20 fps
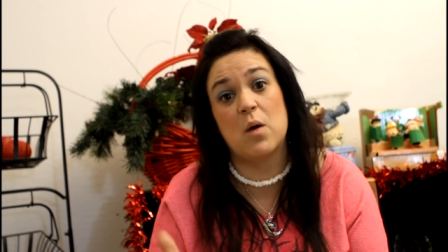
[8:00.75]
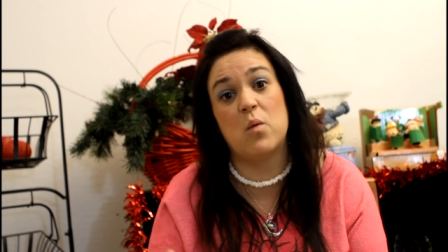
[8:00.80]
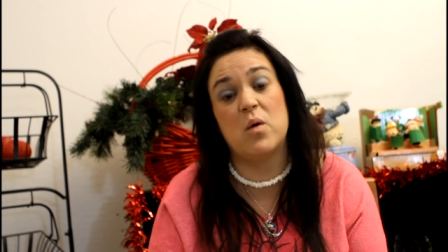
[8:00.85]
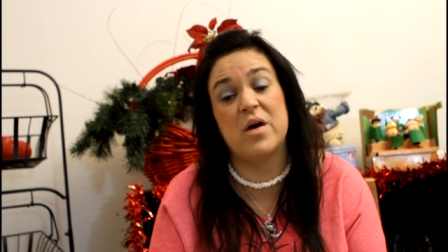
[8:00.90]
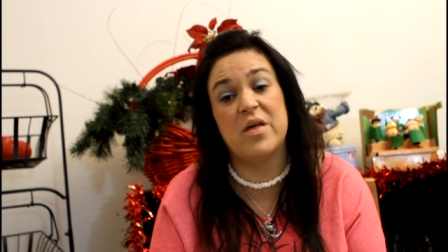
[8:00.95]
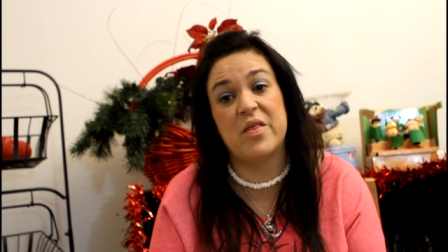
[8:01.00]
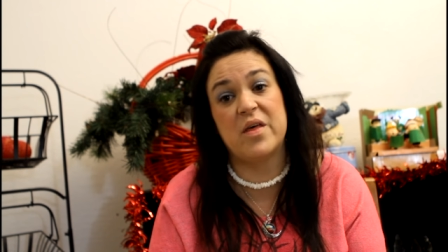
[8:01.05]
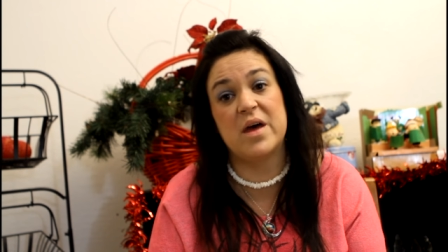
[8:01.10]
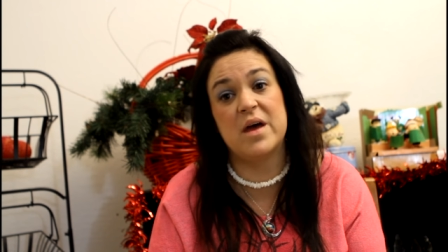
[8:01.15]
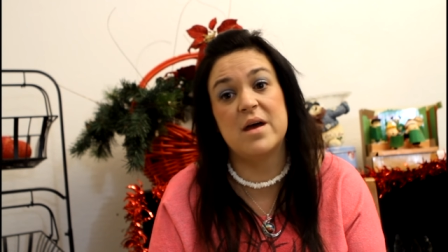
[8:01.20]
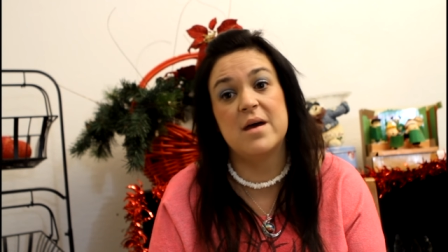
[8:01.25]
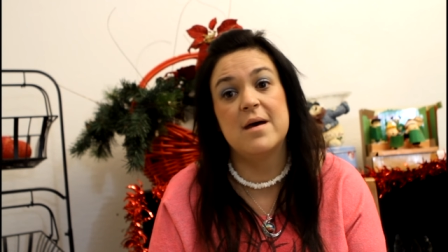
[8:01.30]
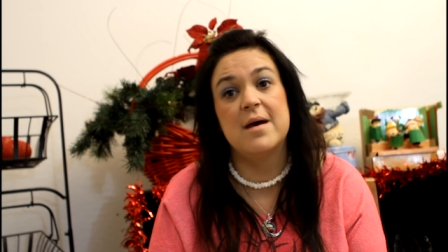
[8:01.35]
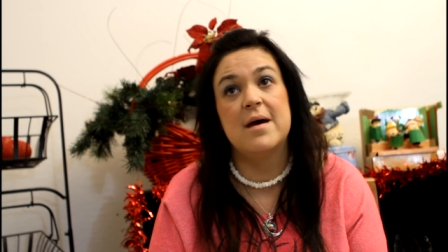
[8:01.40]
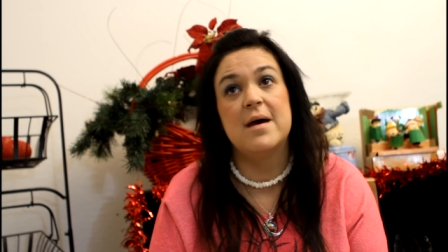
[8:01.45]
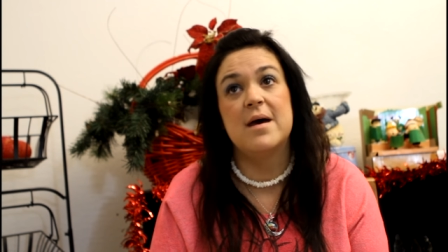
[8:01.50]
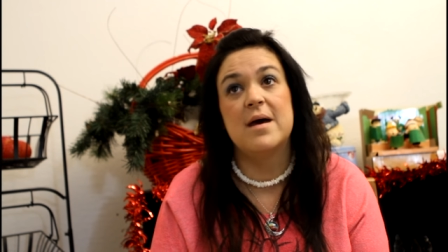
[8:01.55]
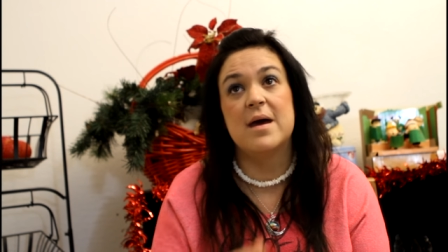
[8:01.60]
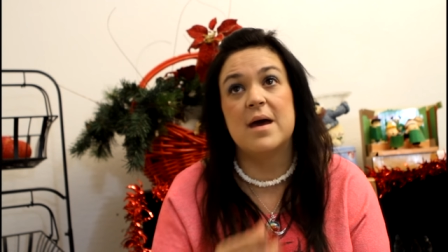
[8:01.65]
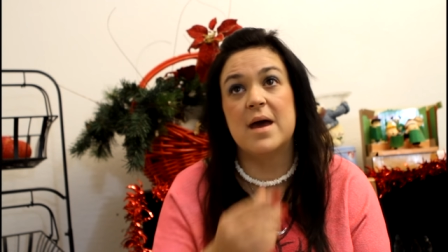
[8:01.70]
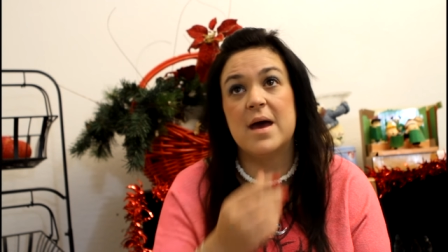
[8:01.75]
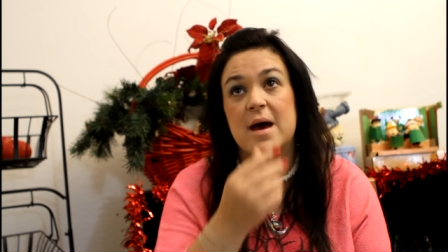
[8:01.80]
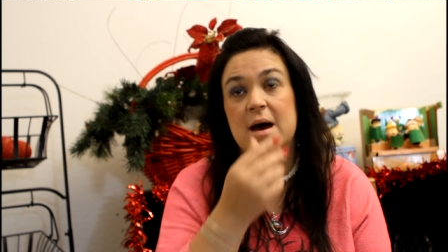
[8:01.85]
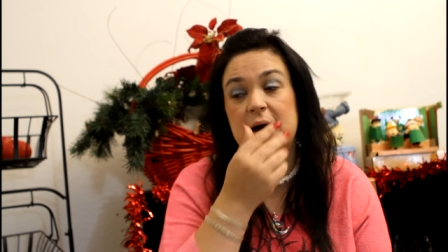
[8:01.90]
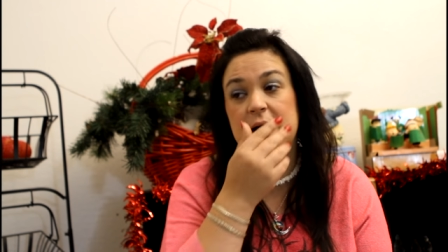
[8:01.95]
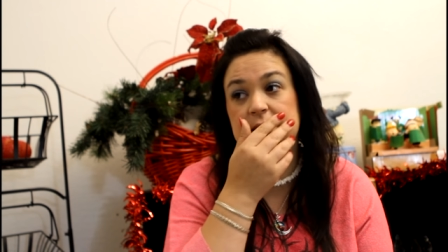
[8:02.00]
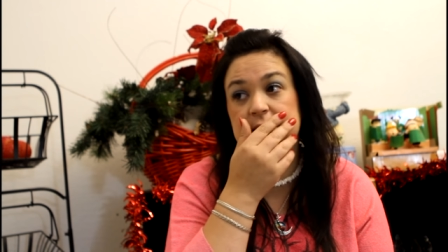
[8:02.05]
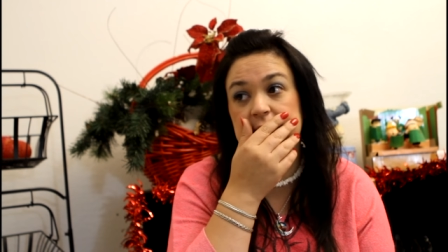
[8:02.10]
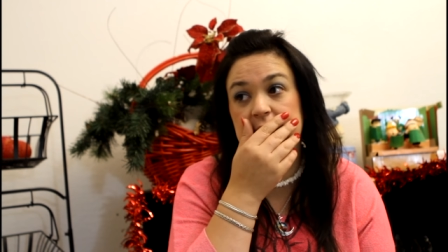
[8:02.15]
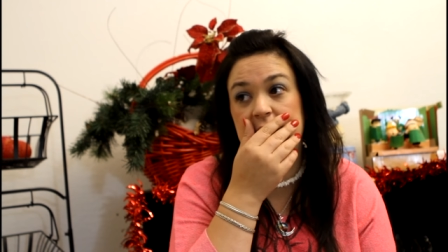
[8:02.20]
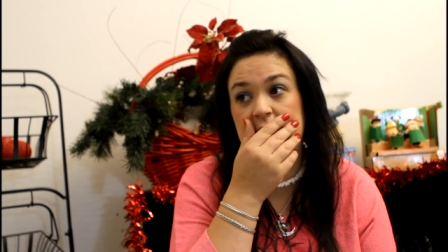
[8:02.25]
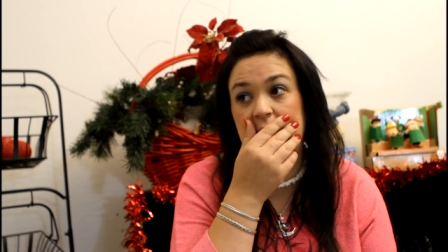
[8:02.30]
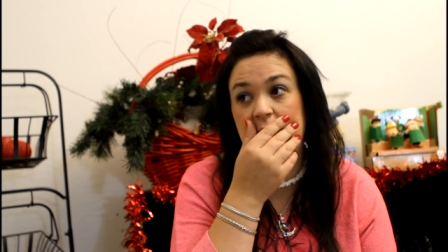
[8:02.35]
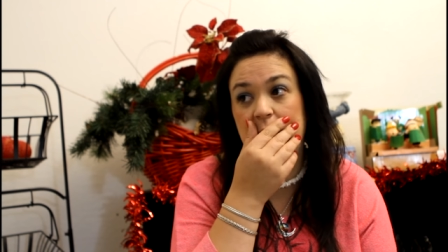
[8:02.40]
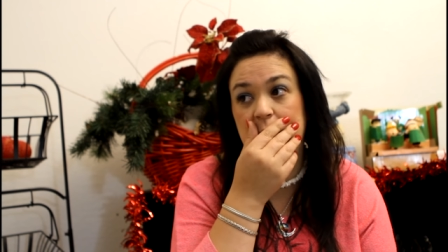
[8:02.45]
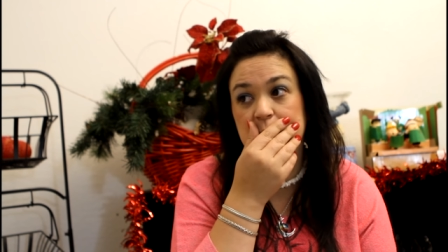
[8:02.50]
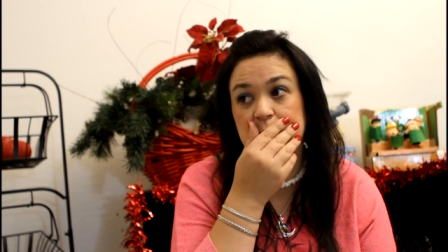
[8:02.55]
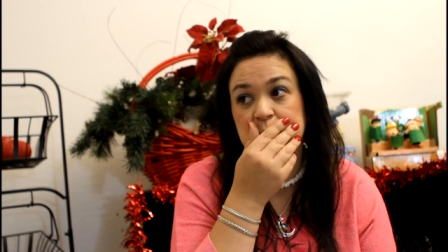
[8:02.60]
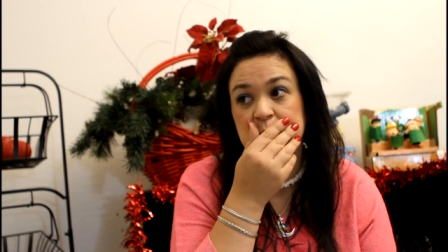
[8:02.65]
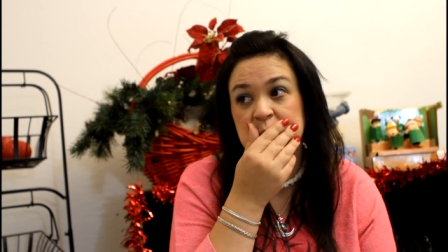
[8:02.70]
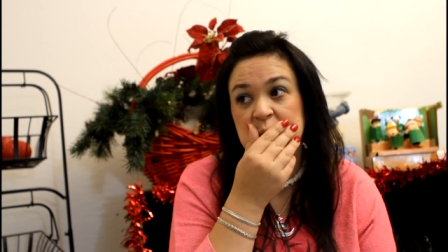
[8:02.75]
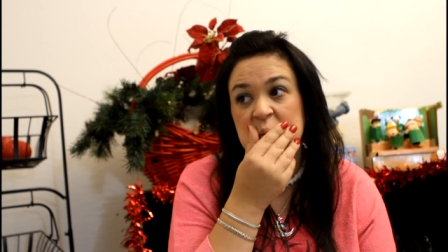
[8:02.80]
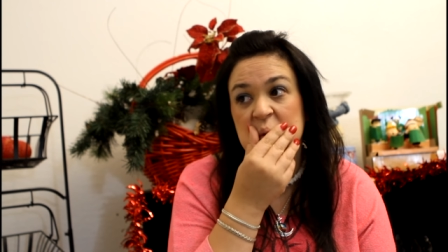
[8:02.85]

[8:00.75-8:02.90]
with it. And um,